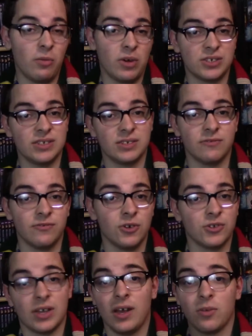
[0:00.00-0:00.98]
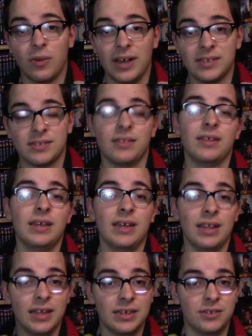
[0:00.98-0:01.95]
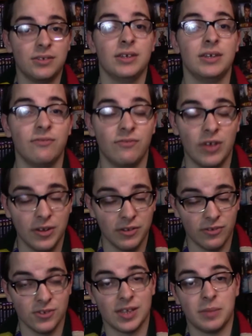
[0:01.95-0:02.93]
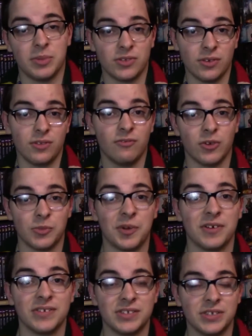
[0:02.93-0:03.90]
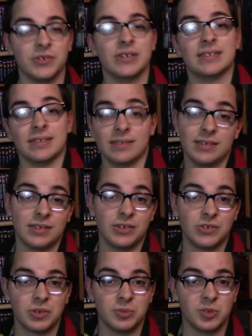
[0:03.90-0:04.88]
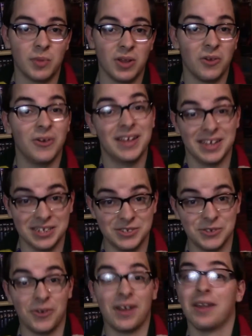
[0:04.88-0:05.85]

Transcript: Watch this in reverse. Otherwise, the link to the very first episode of the first part of the series is in the description below. Enjoy.